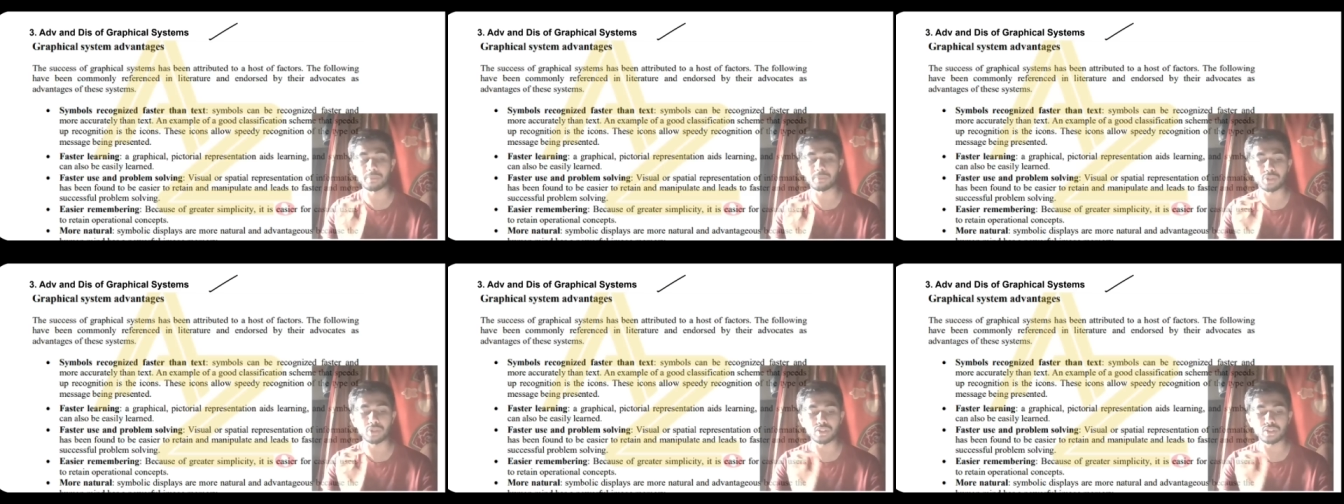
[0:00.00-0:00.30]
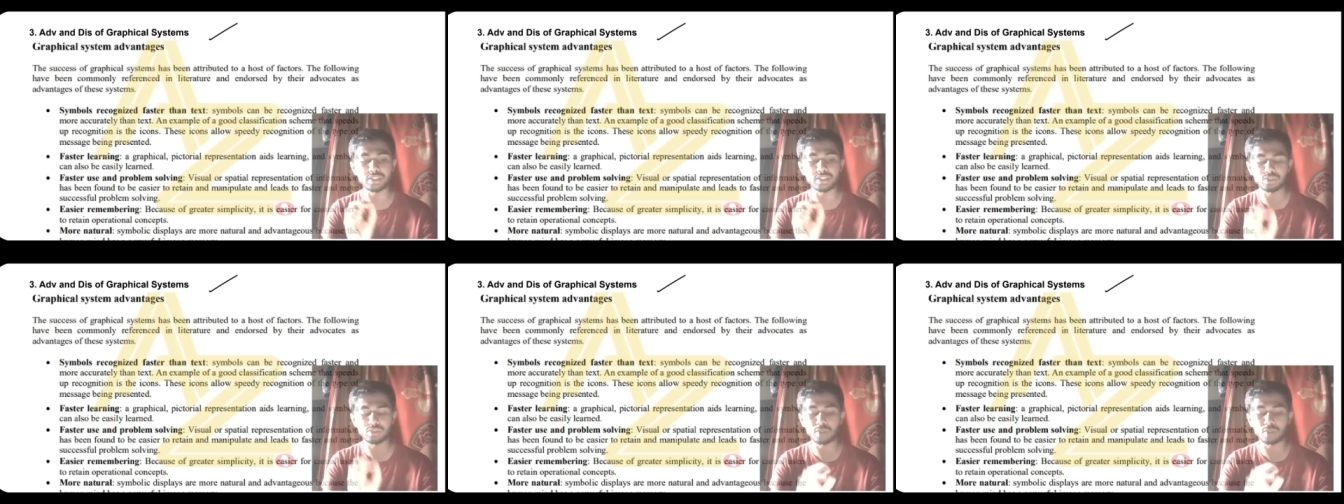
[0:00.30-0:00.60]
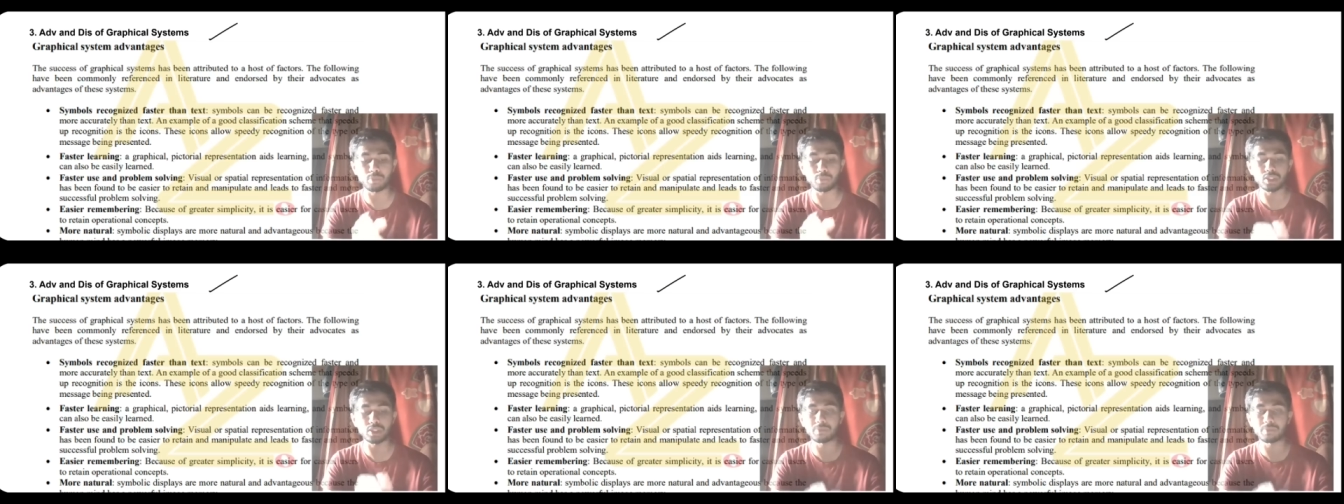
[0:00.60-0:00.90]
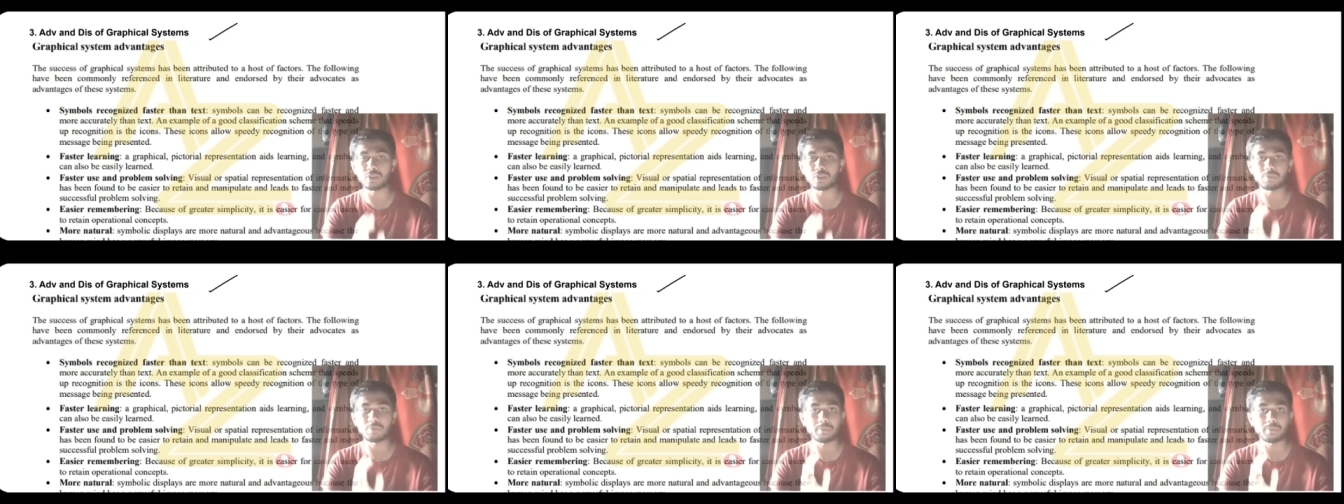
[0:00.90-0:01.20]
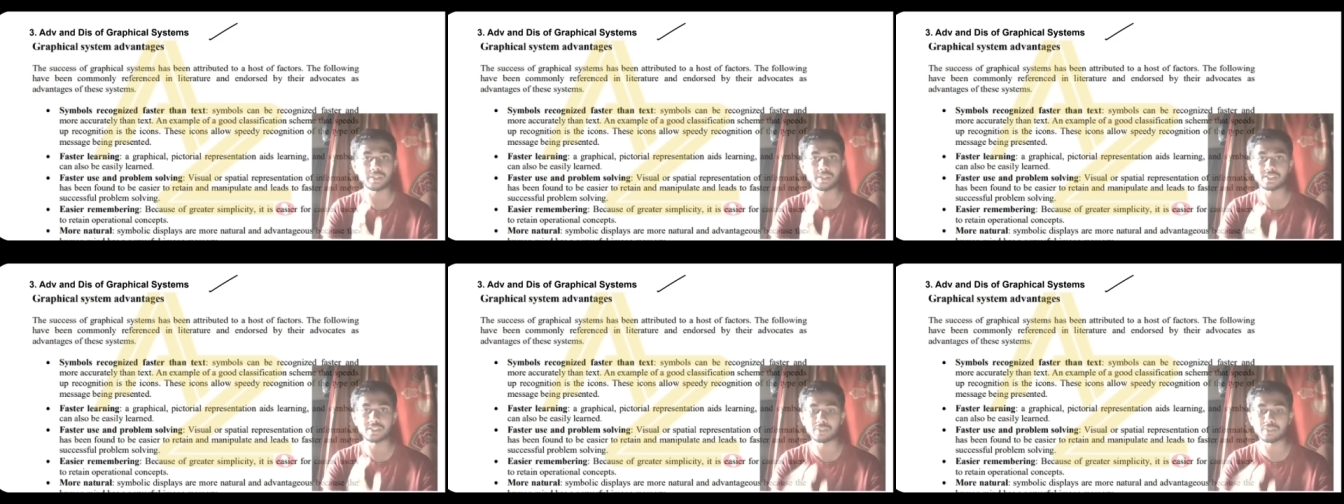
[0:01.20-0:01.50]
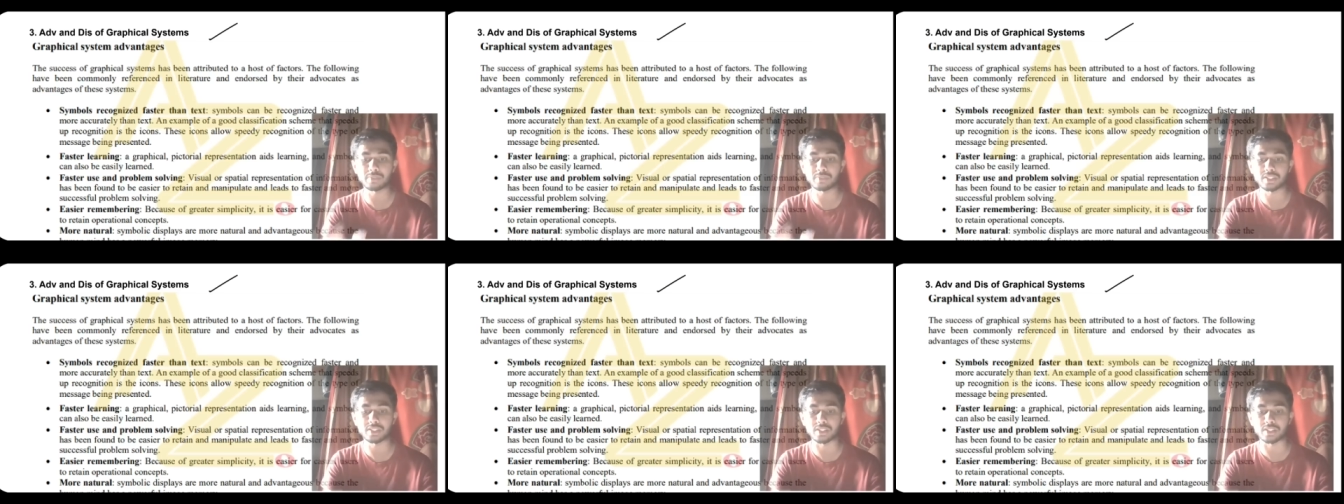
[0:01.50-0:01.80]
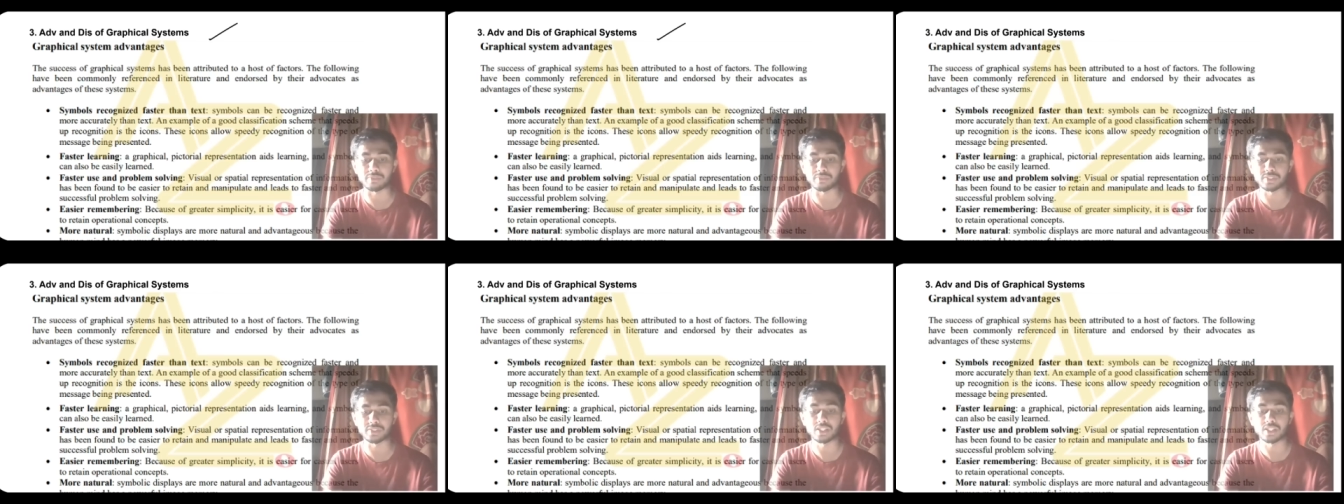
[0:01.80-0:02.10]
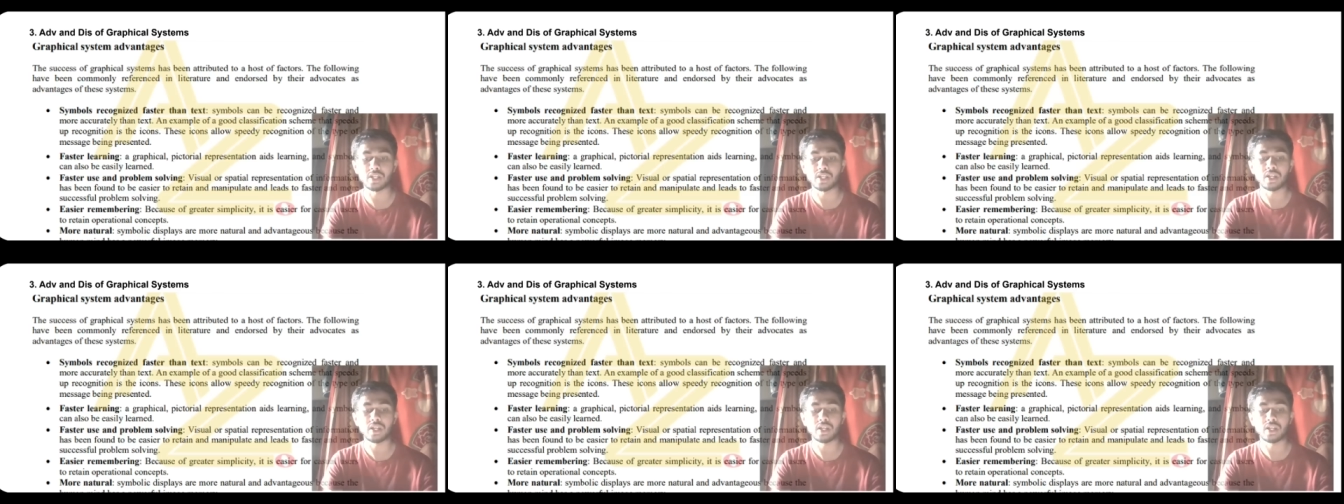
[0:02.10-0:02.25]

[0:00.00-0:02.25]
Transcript: Because it's not possible to memorize this many stuffs.